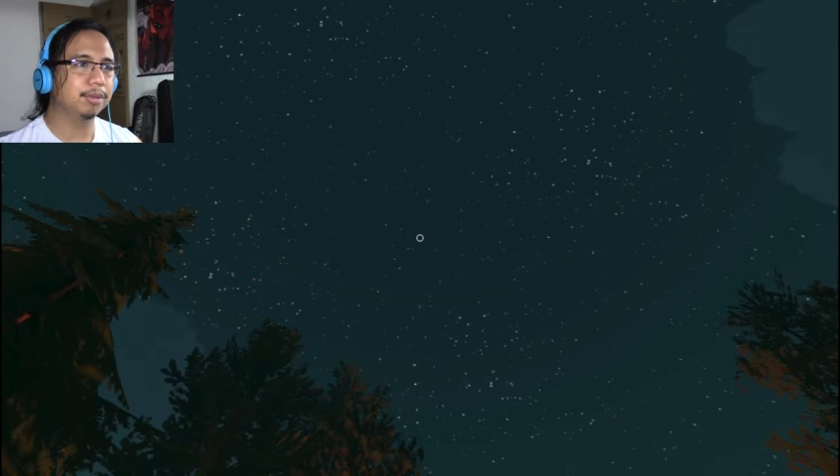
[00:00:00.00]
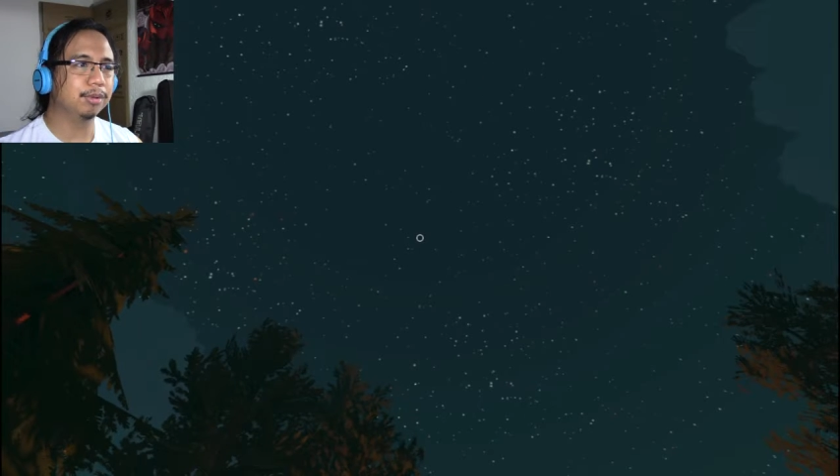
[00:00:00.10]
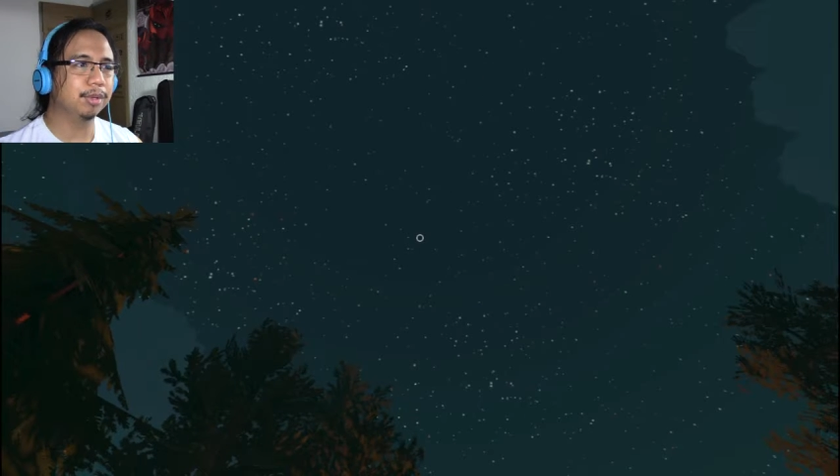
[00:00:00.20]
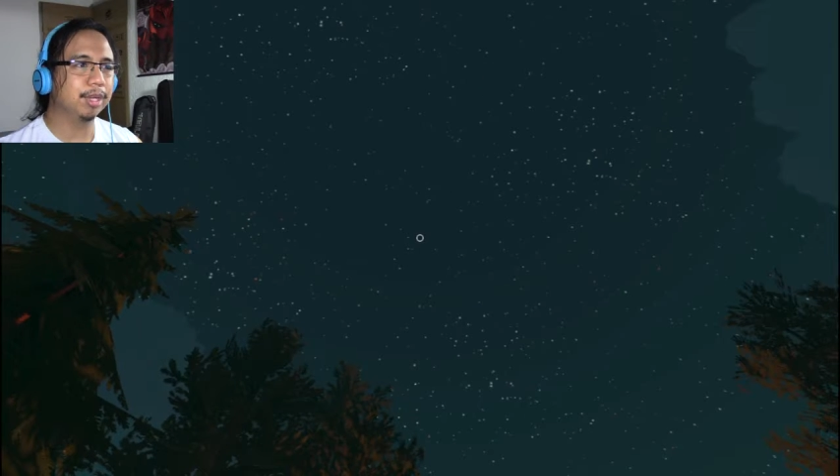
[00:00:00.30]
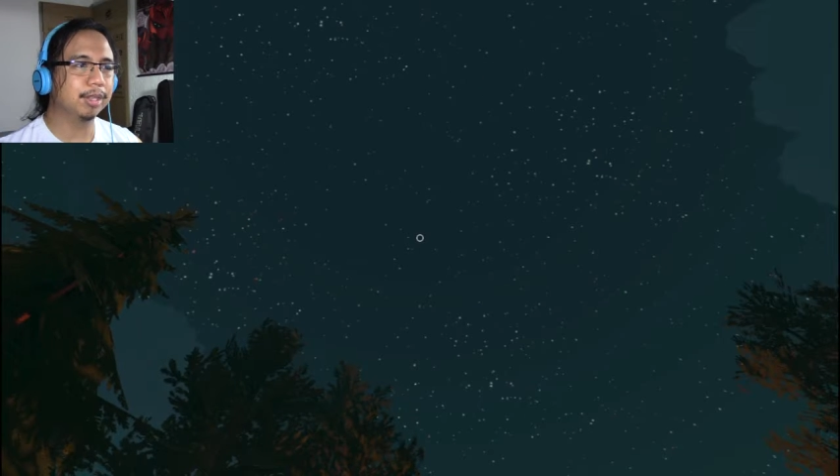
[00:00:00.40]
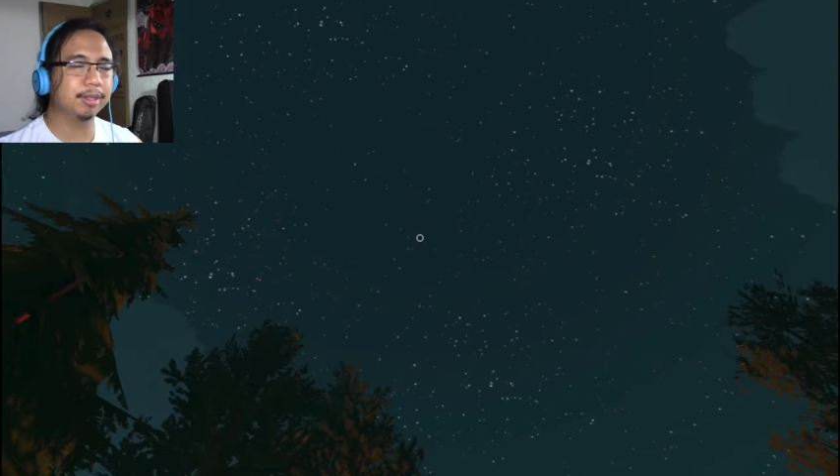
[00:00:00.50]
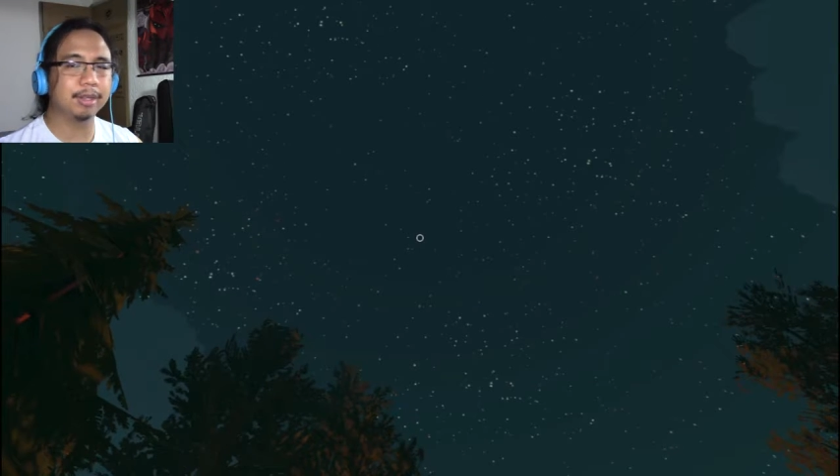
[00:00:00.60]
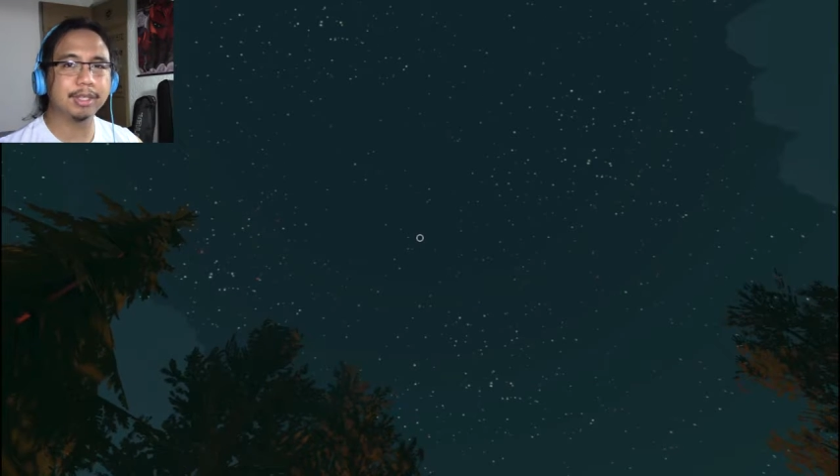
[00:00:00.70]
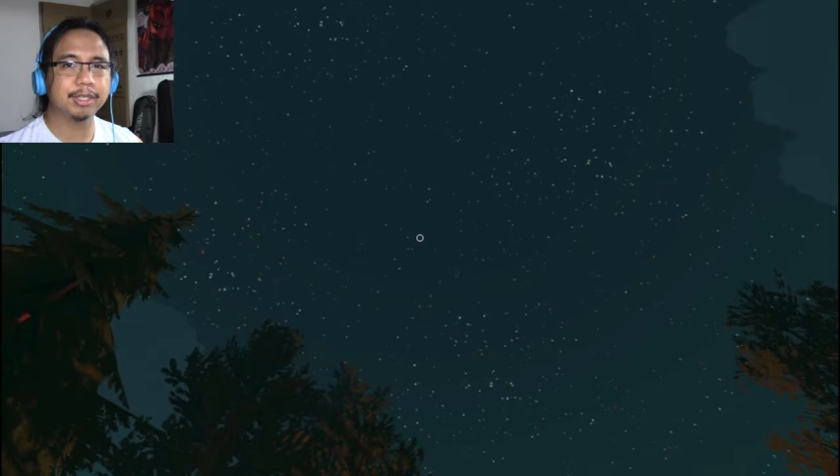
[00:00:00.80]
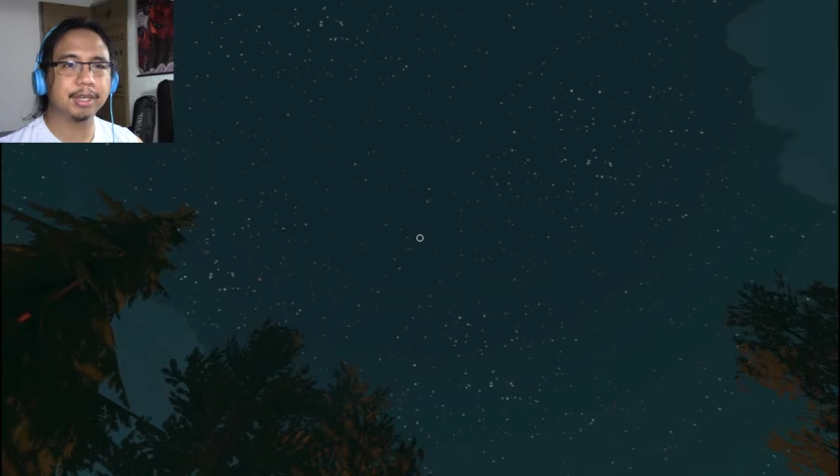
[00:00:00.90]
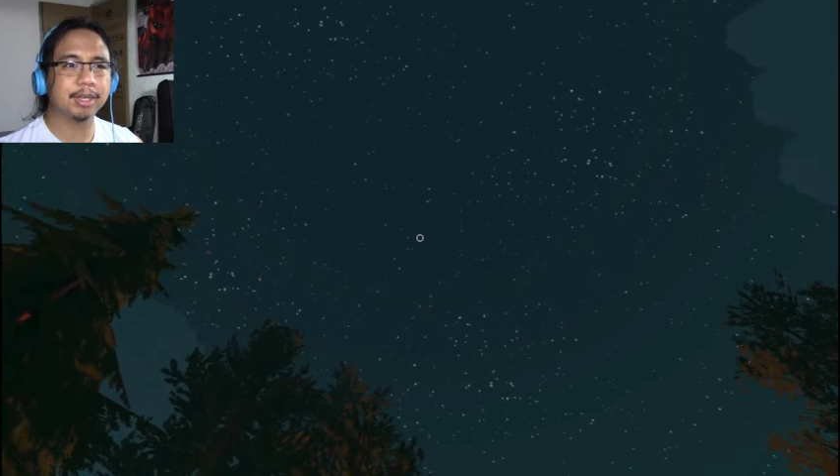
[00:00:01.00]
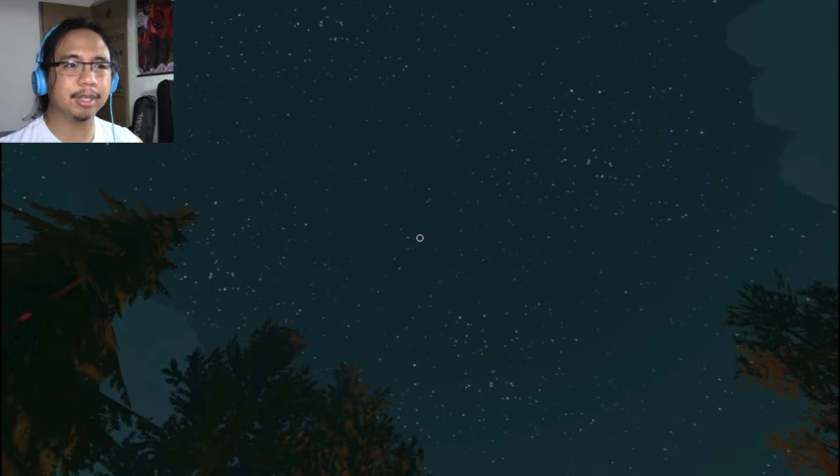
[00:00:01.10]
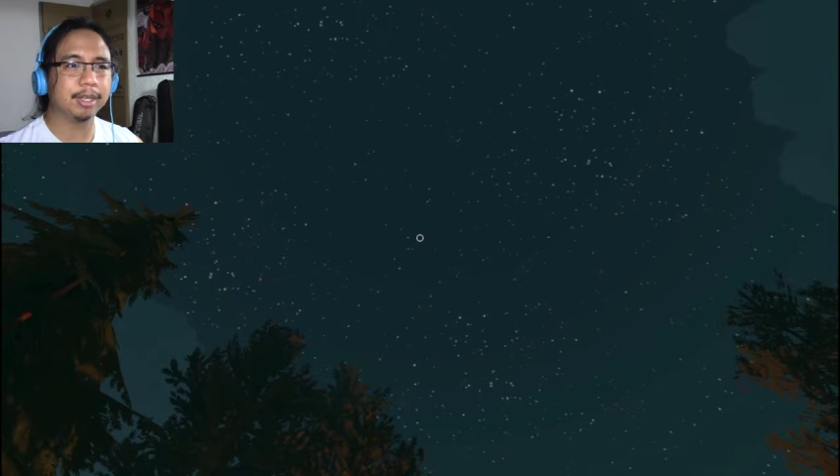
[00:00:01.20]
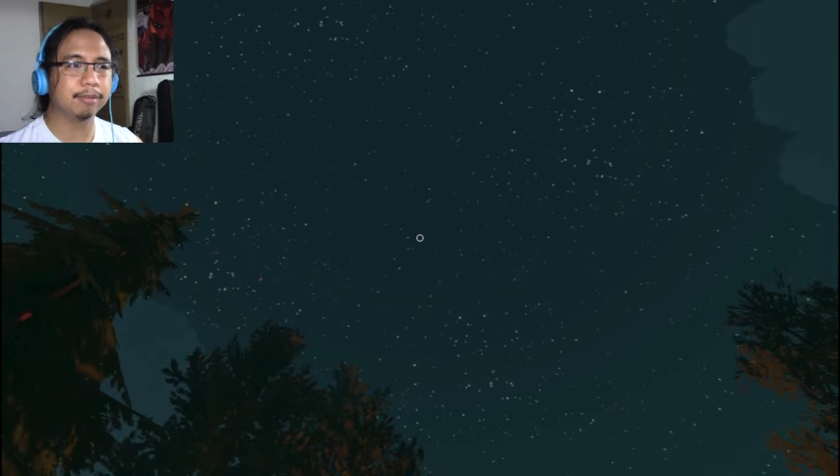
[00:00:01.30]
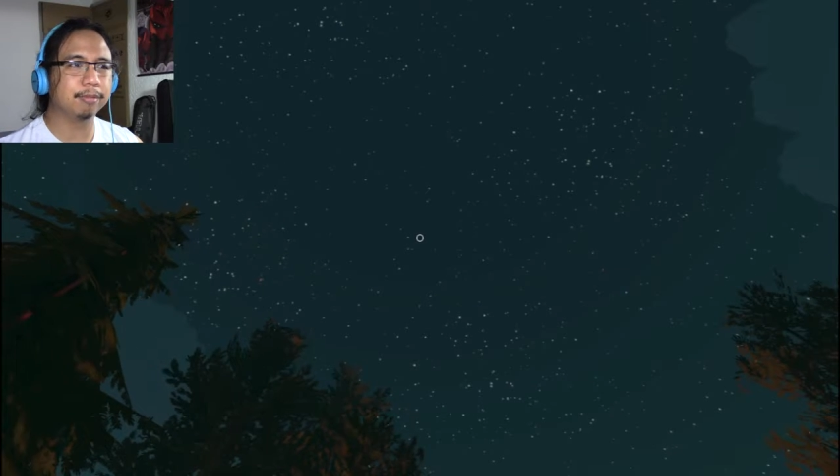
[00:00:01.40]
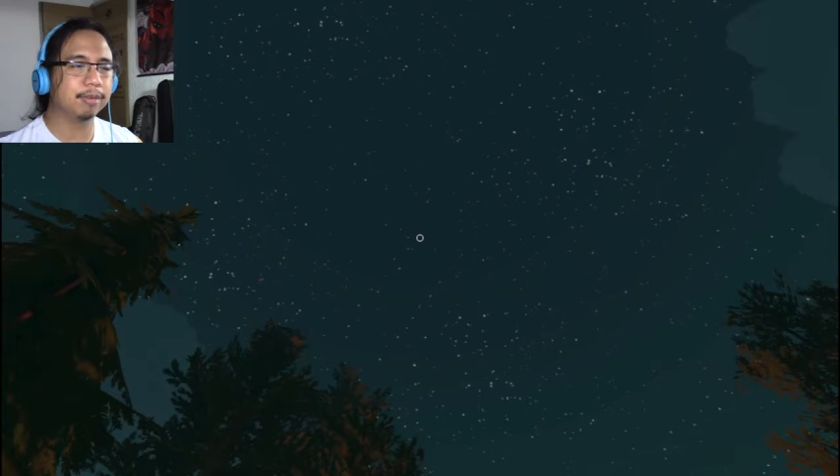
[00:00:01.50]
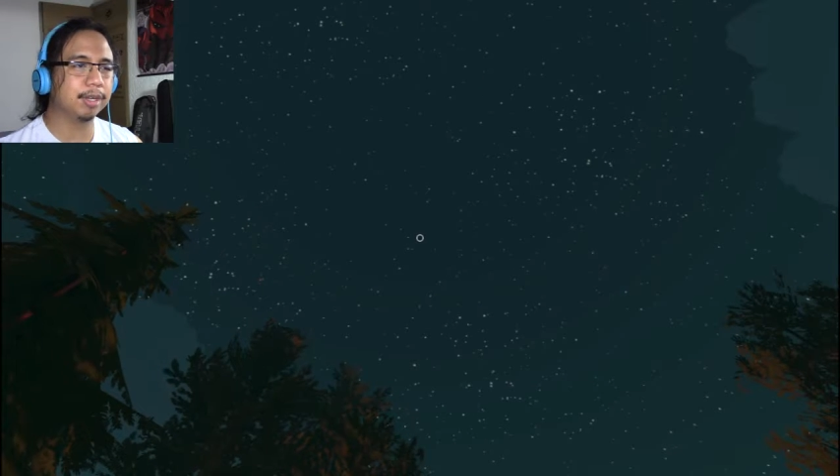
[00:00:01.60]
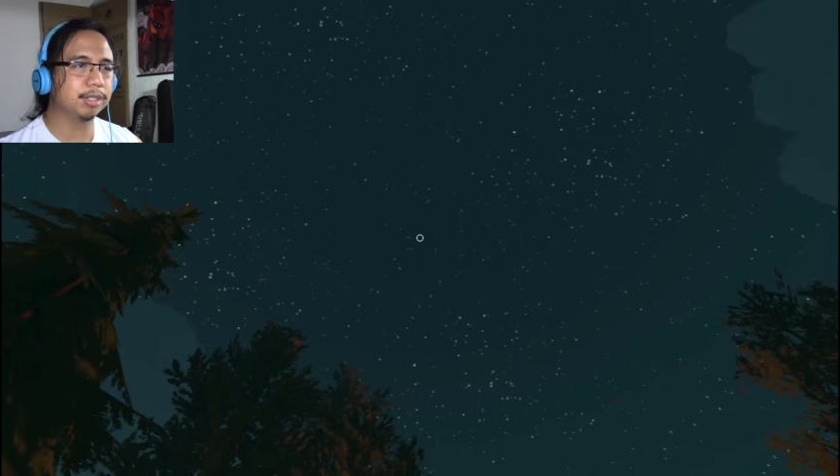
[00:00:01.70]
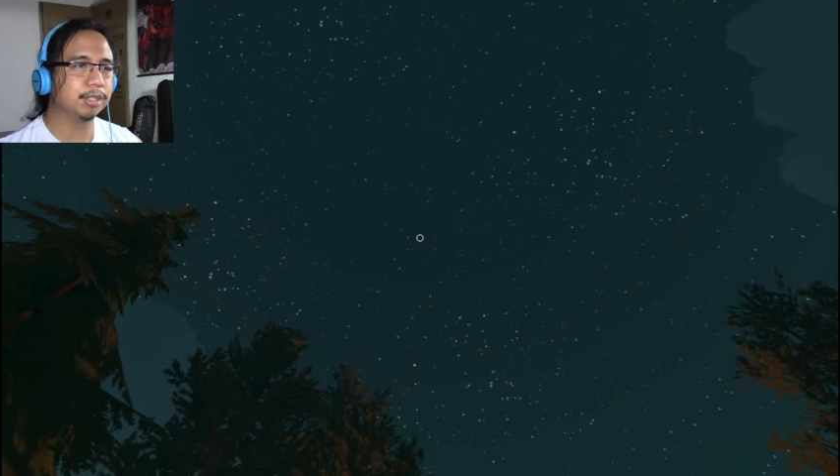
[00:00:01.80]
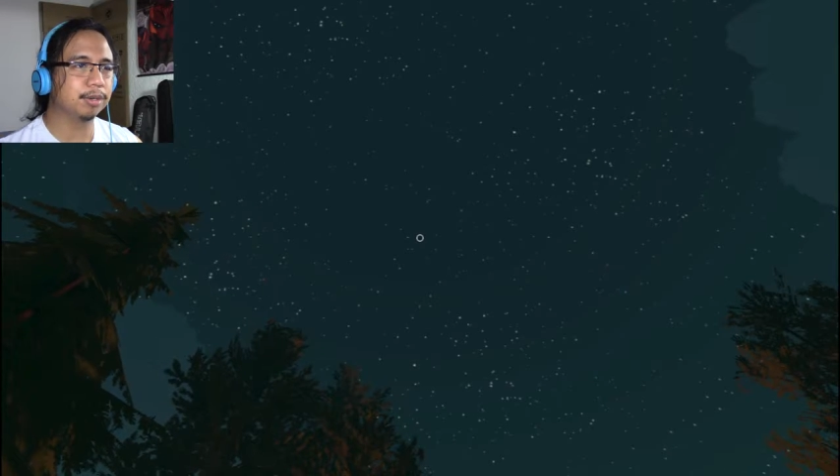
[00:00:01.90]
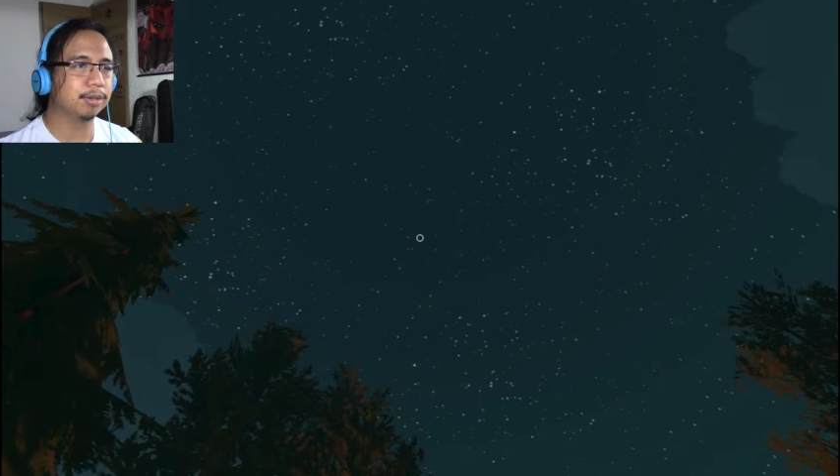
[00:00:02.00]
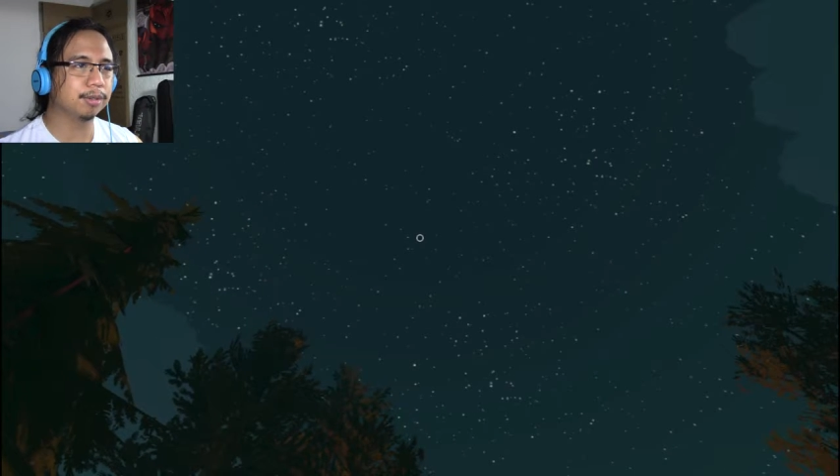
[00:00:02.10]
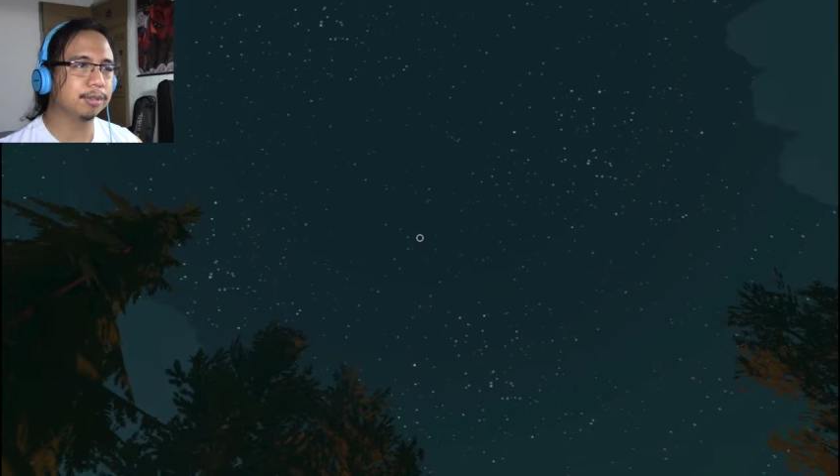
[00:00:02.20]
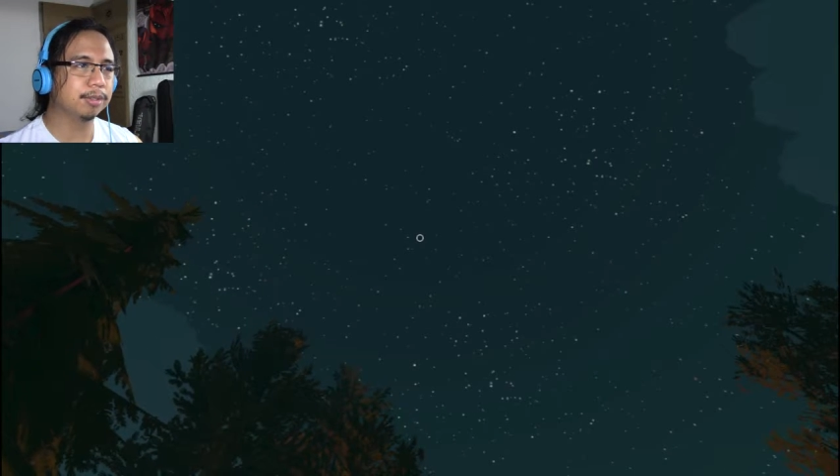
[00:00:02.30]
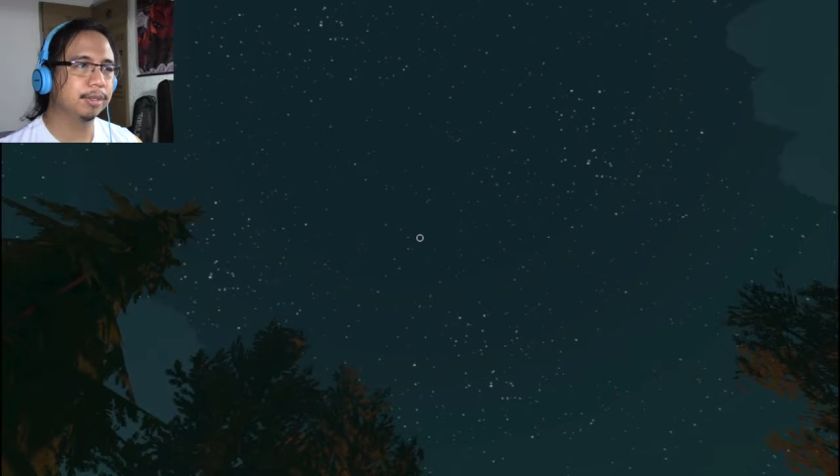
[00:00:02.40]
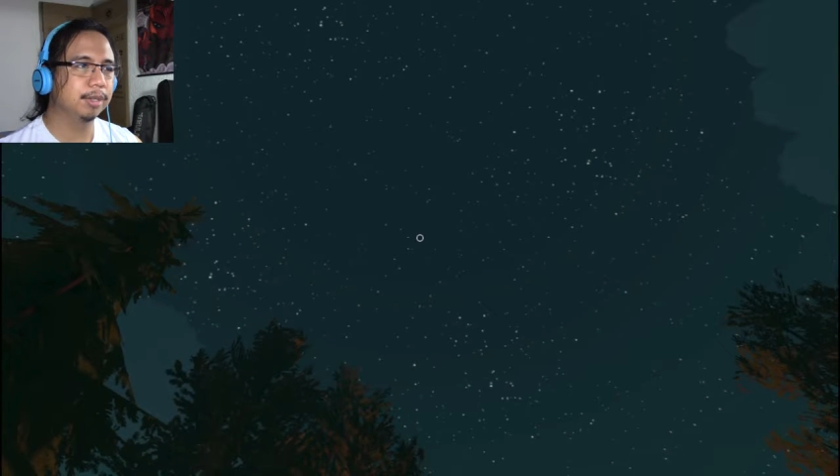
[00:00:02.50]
look at the night sky and find stars